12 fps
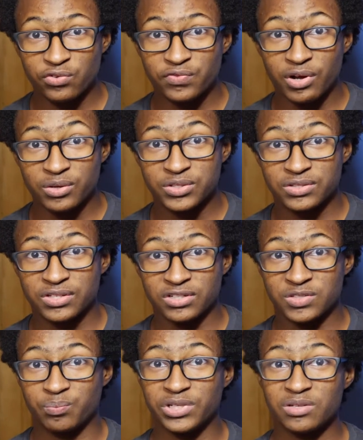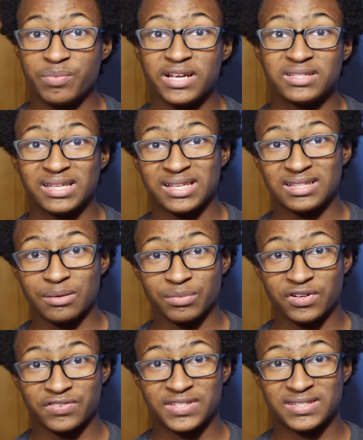votes are split by taking the number
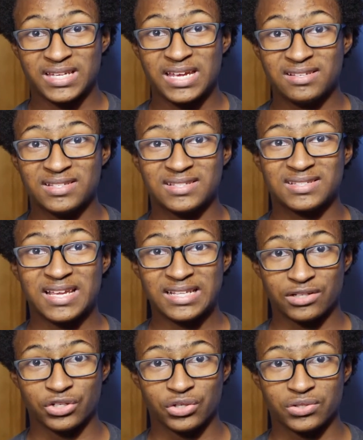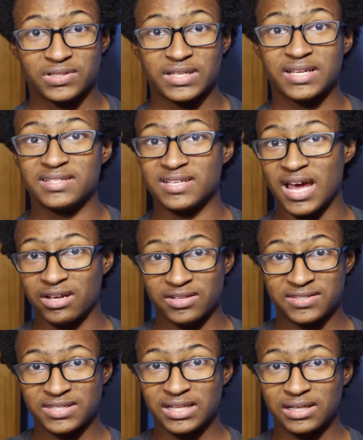of state senators inside the
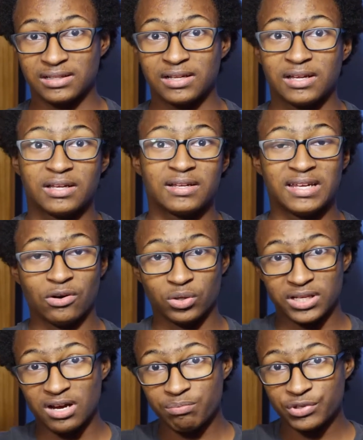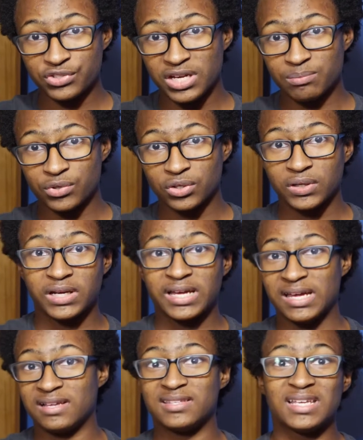Senate, or the upper chamber,
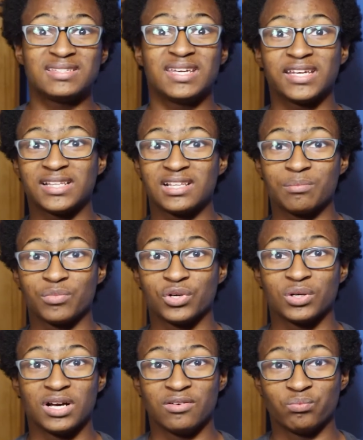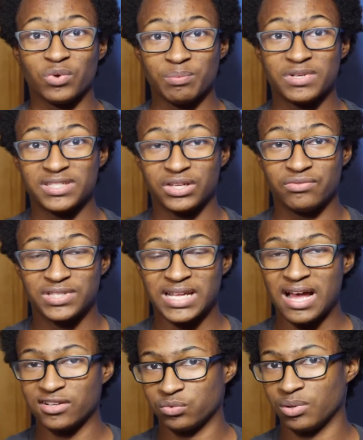and then taking the number of representatives in the
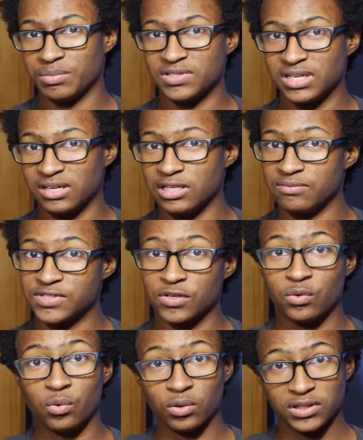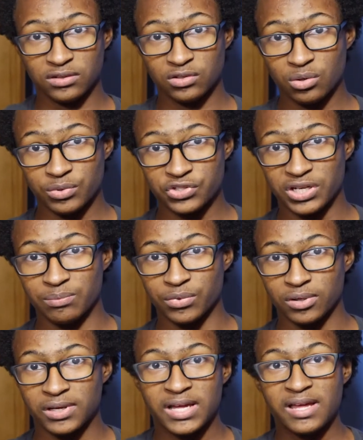House of Representatives, or the lower
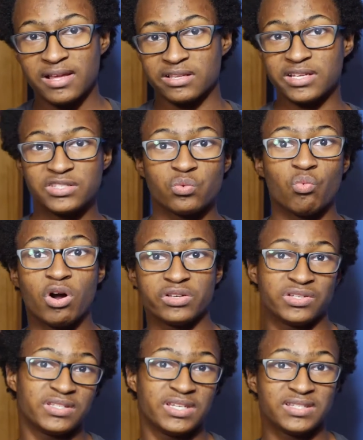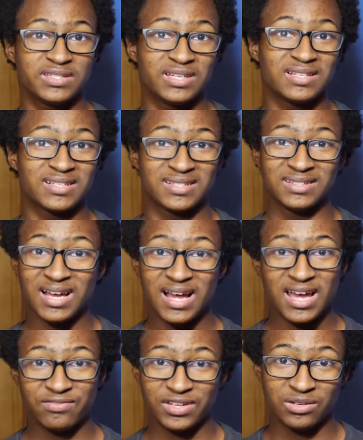chamber. Since Washington, D.C. does not
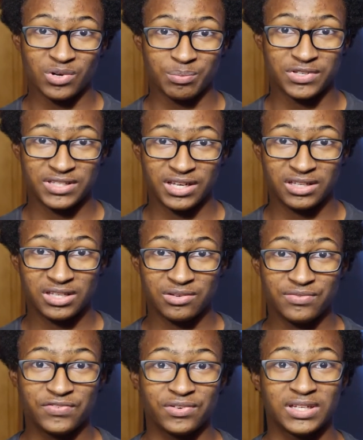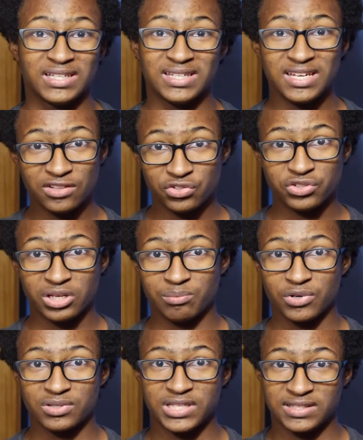have any representative in either
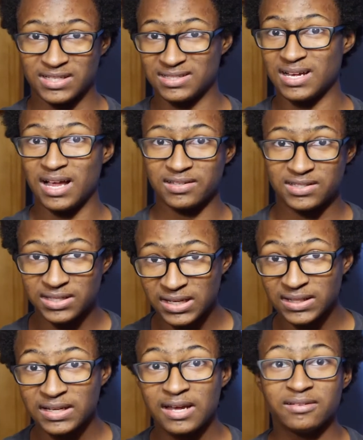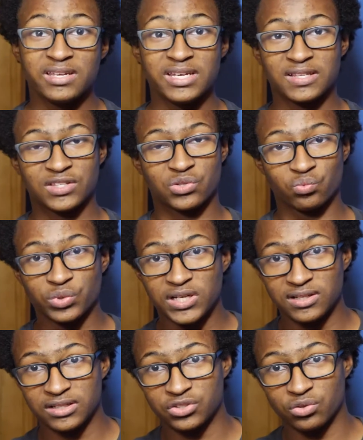chamber, since it's not a state, they get 3
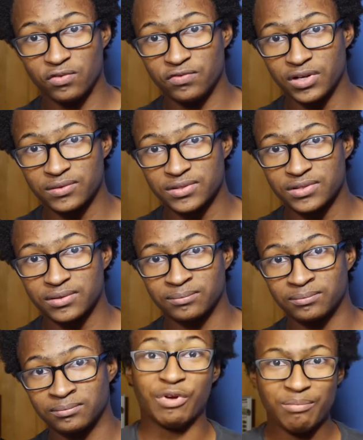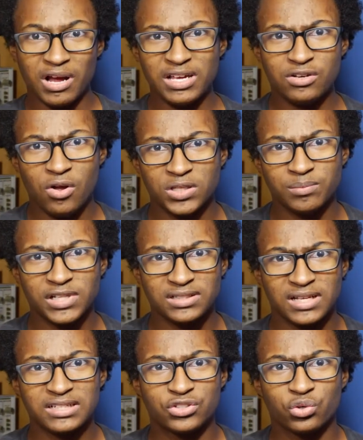electoral votes. Remember how I called them
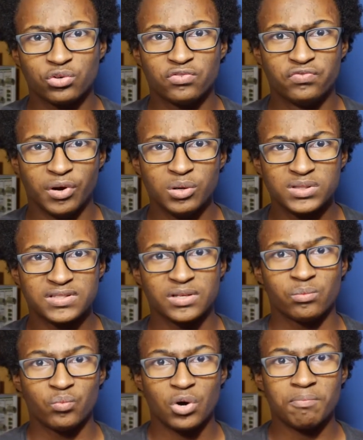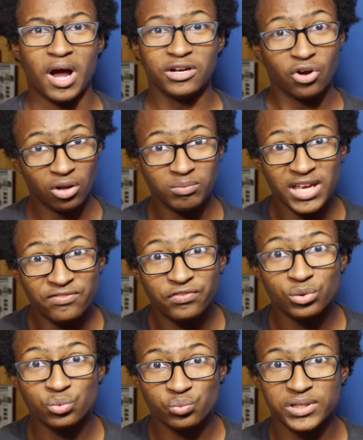electoral votes? Well, I call them that
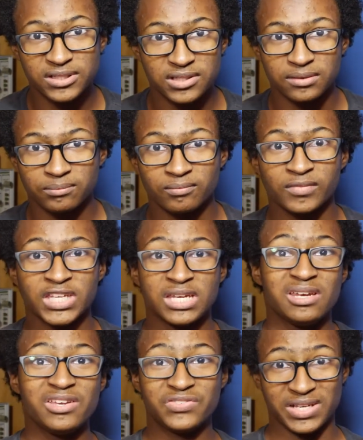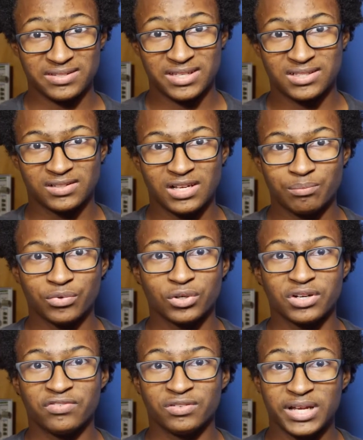for a reason. Each state sends a number
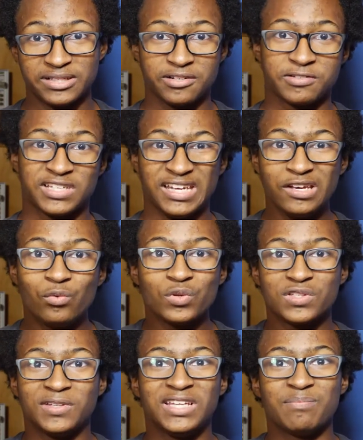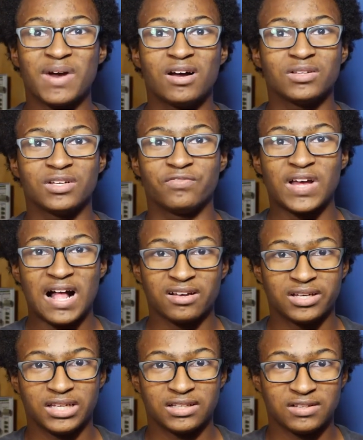of electors equal to the amount of
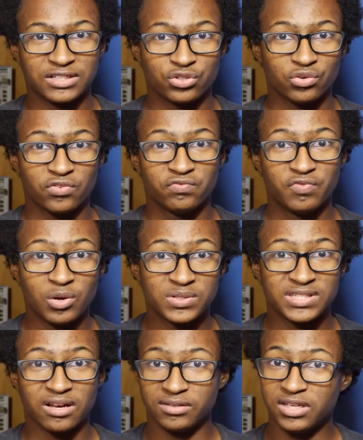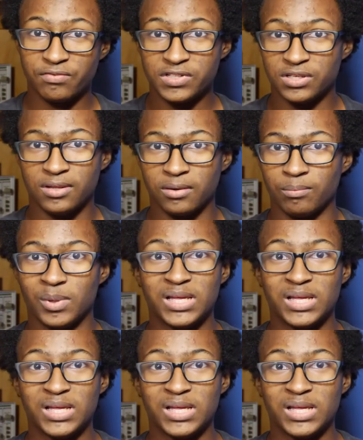allocated electoral votes that are given to them.